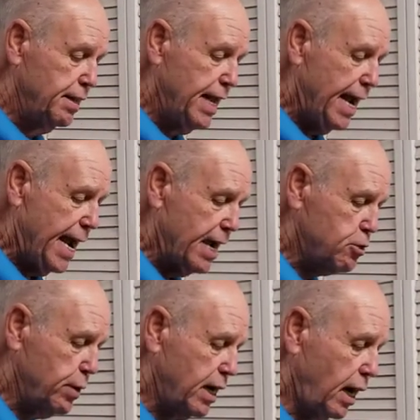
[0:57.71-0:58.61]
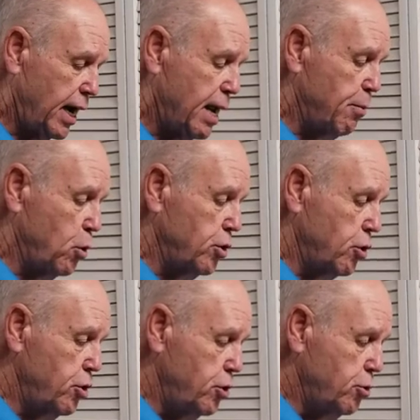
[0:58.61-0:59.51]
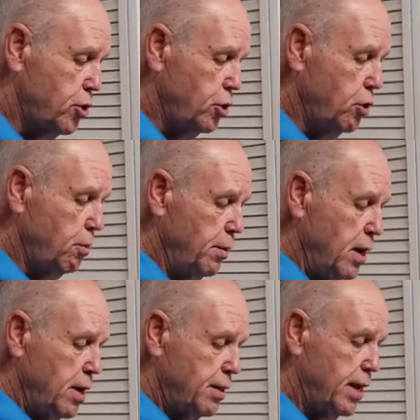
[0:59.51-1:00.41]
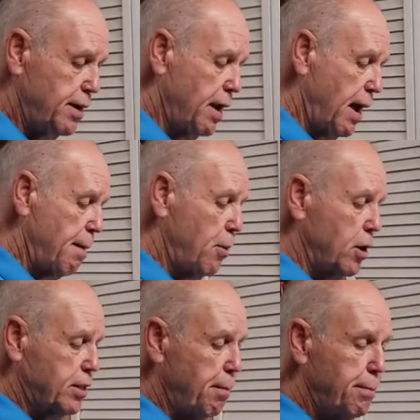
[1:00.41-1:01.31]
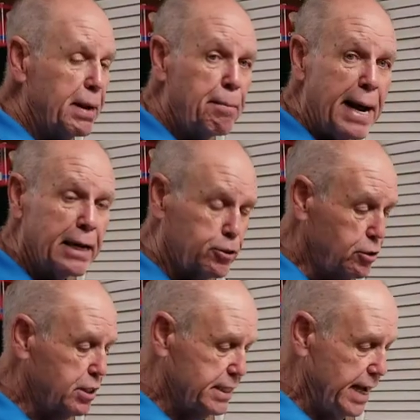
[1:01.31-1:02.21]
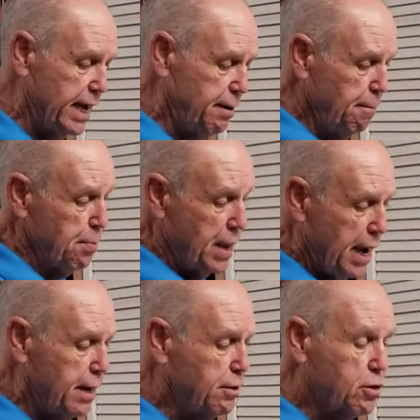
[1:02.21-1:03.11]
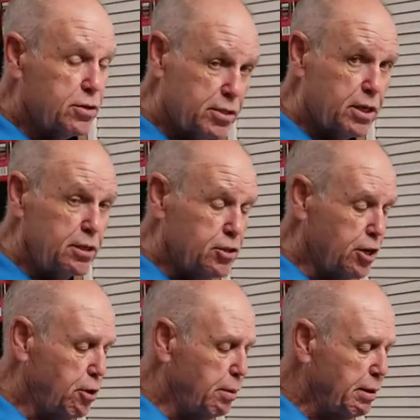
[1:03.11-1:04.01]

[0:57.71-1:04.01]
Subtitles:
they actually claim on their YouTube that I bought the Big Master set, and it's a considerable